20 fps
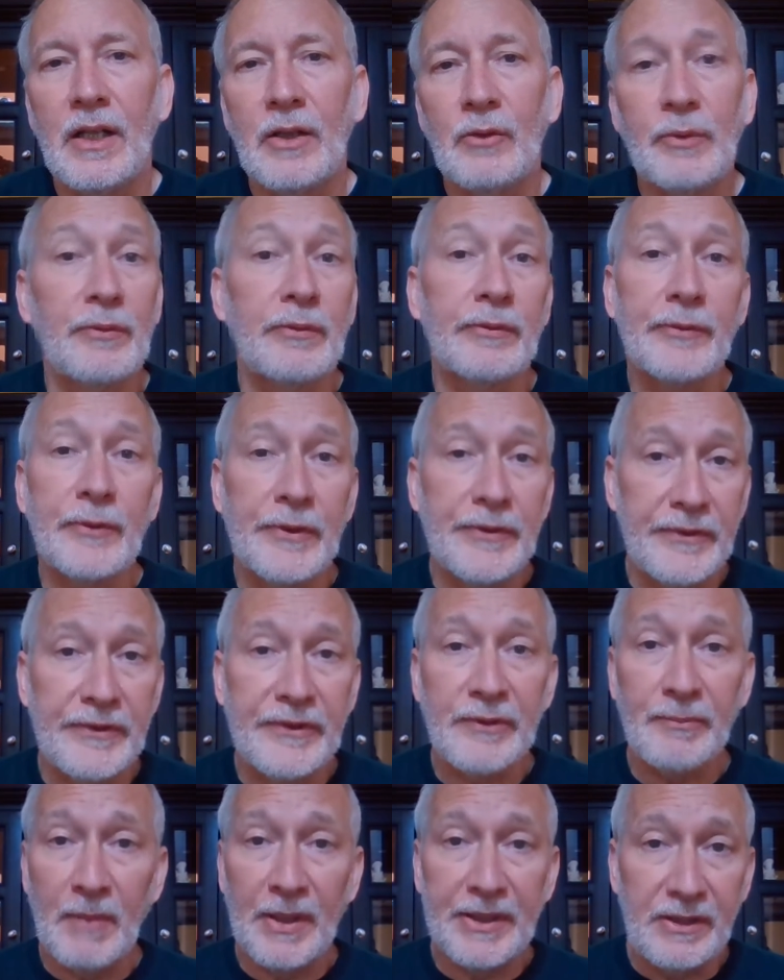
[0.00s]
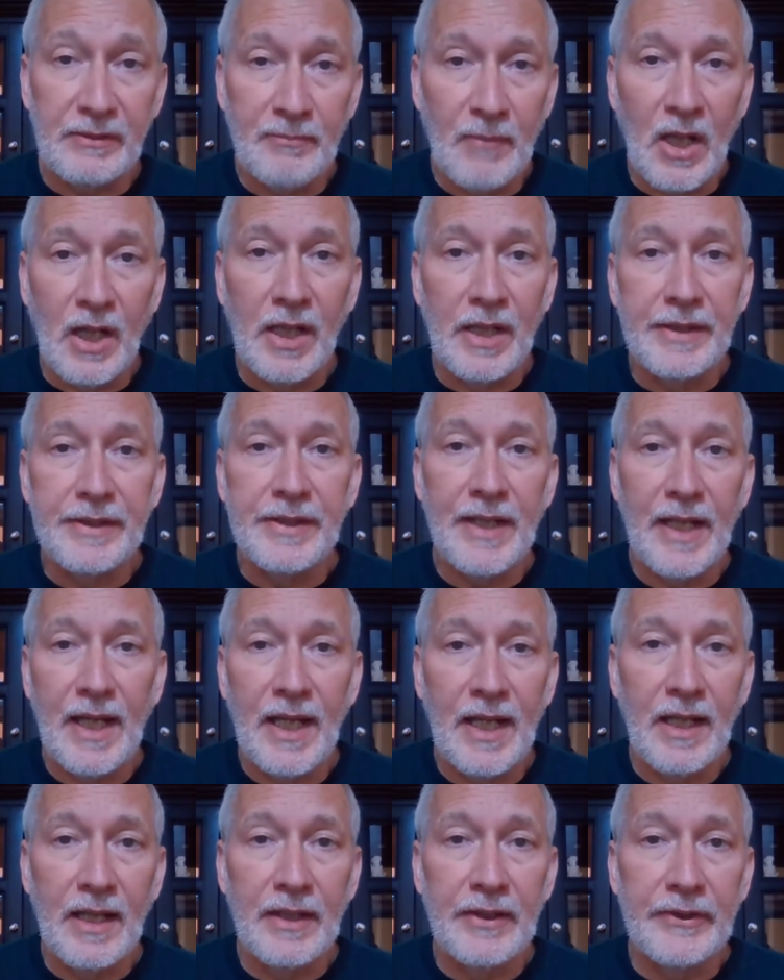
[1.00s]
We refer to this muddied mind
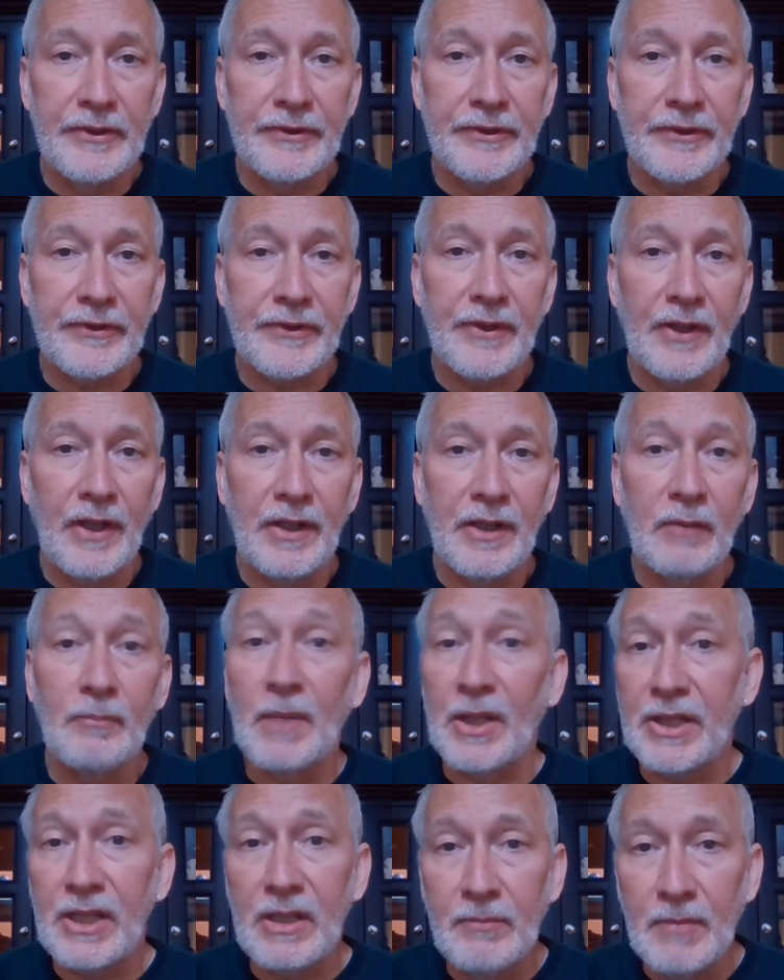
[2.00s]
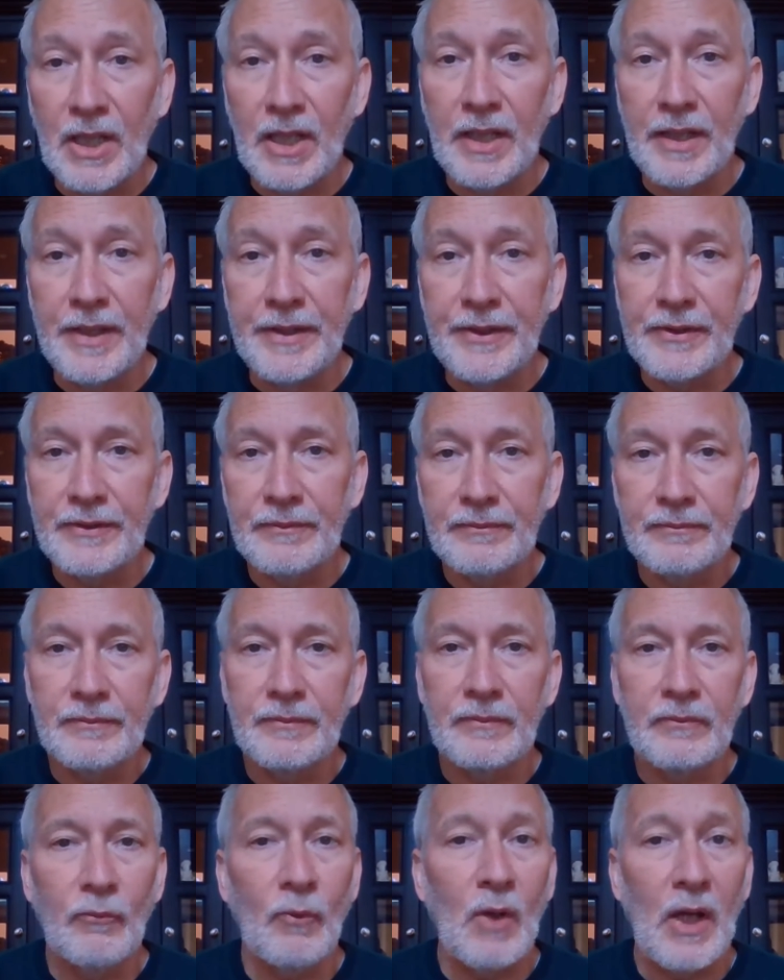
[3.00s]
as monkey mind,
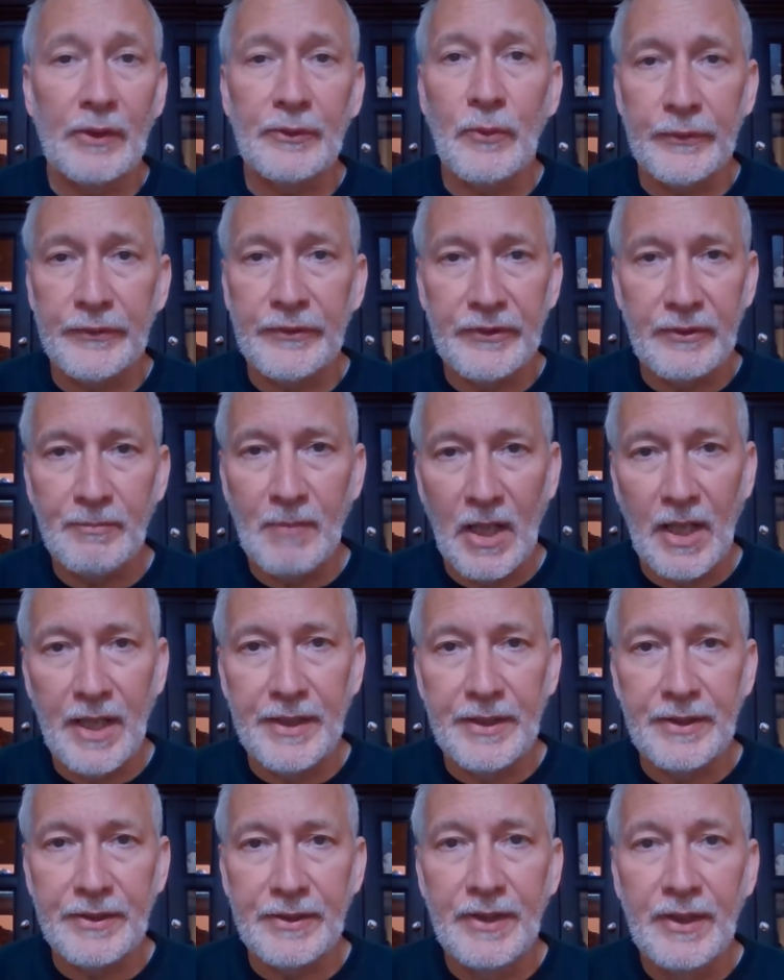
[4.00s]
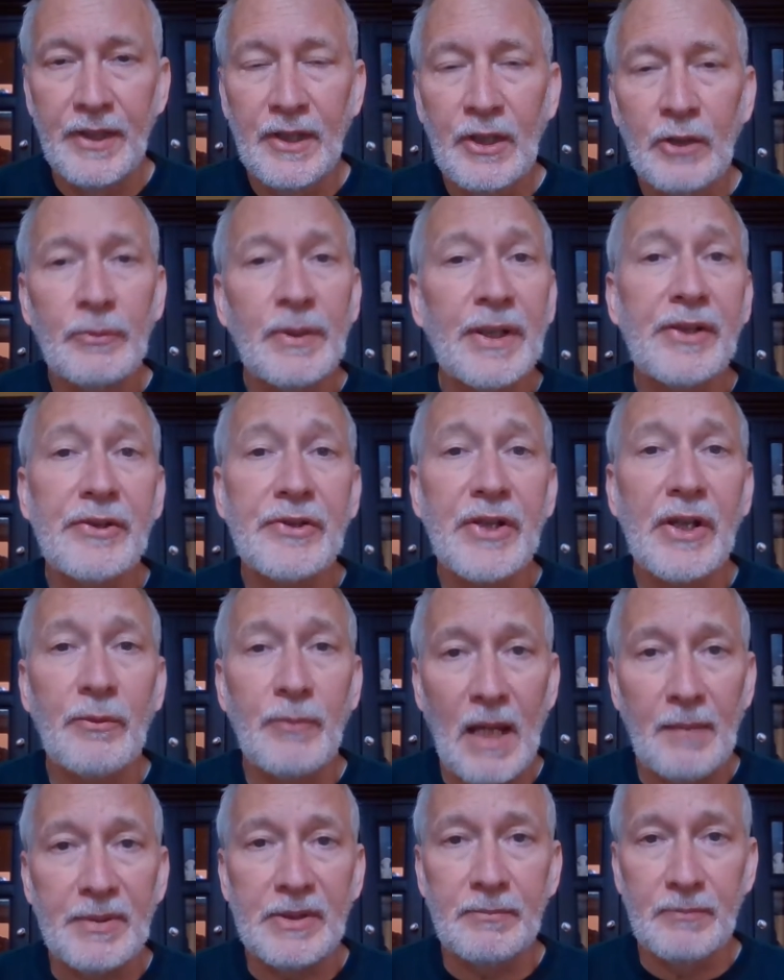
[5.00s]
wild horse's mind, ricochet
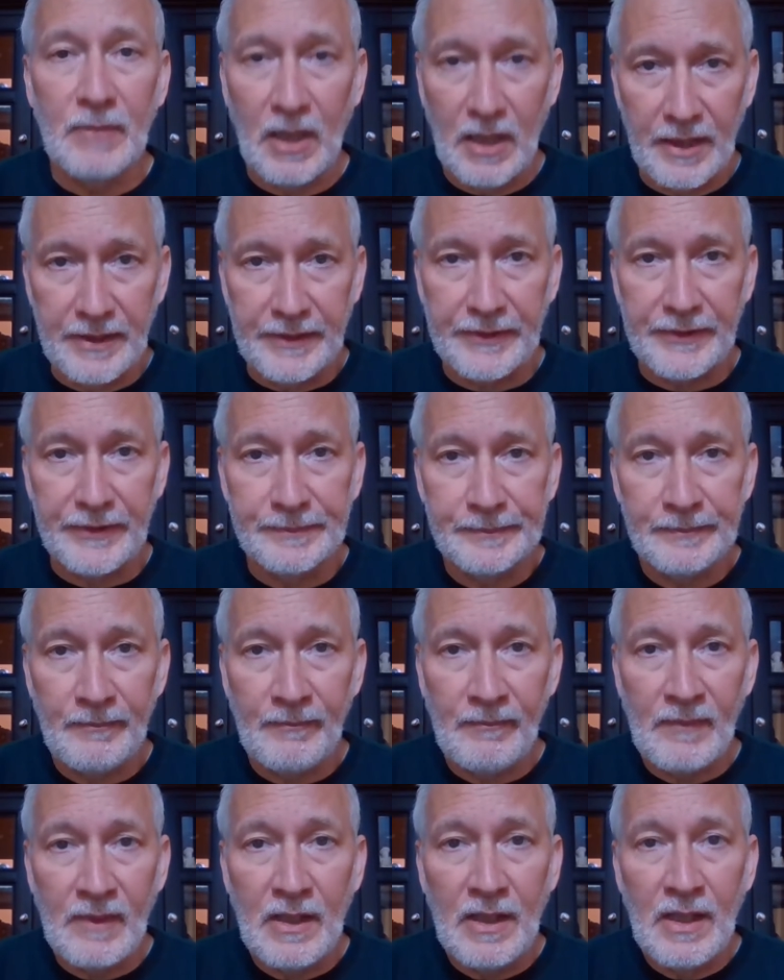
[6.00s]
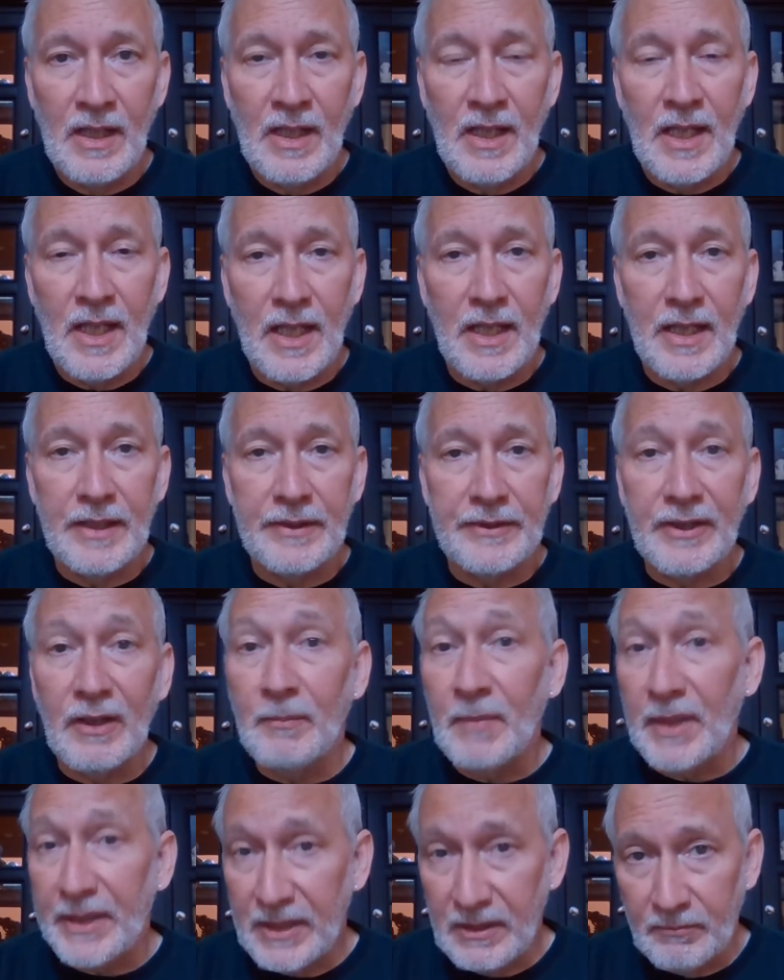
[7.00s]
rabbit mind. And a
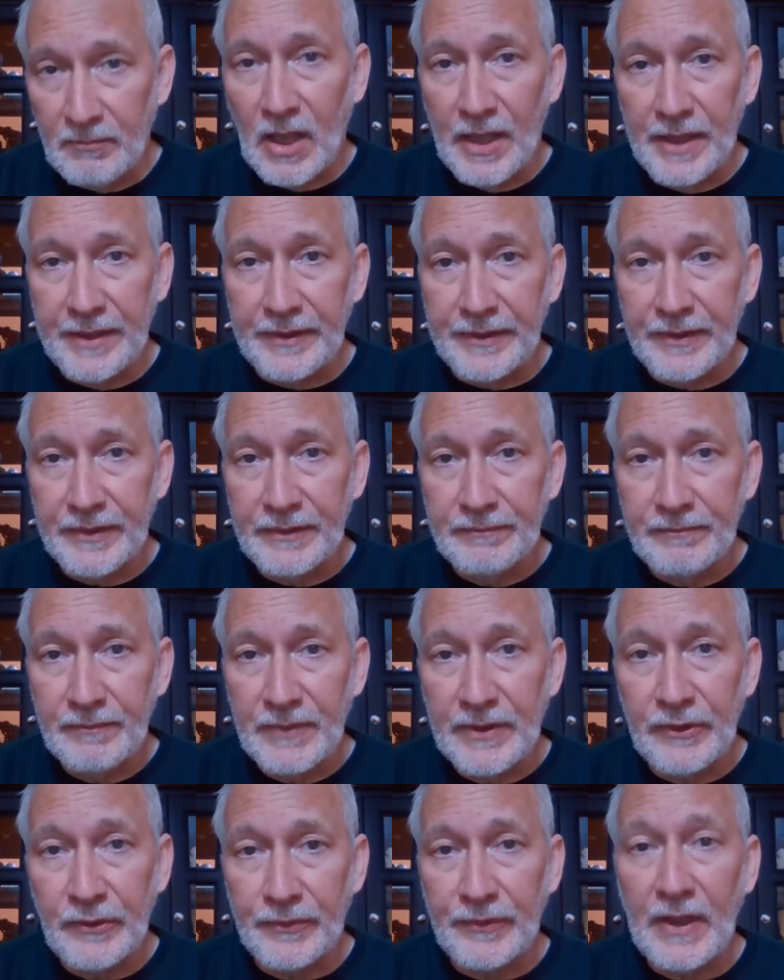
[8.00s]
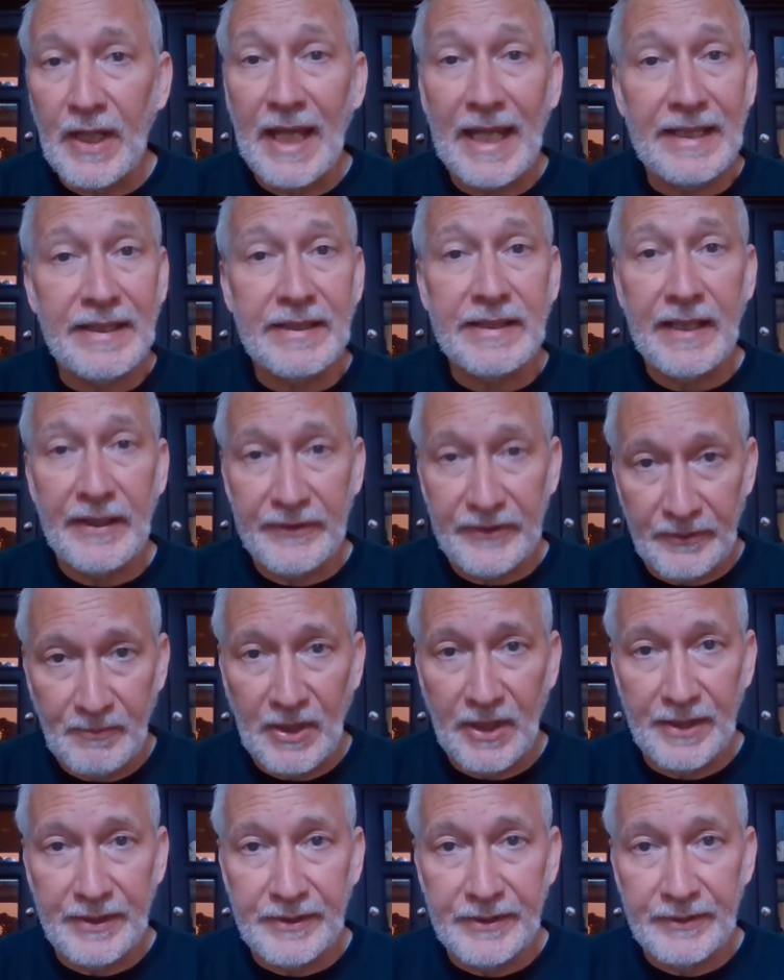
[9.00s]
muddied mind is a tense
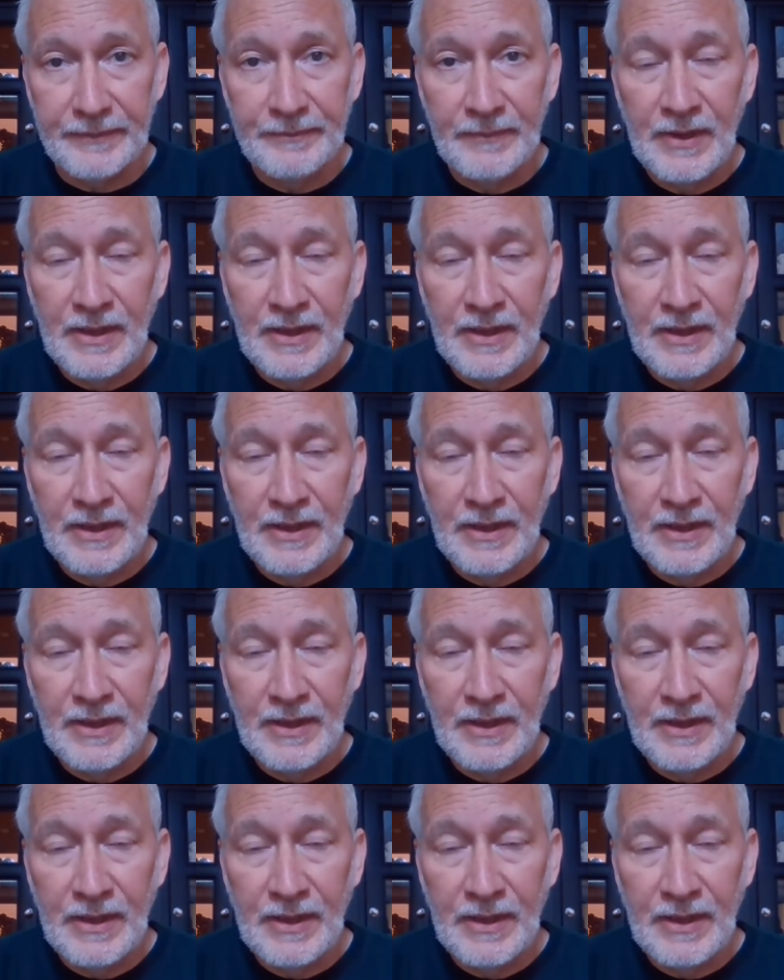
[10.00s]
mind.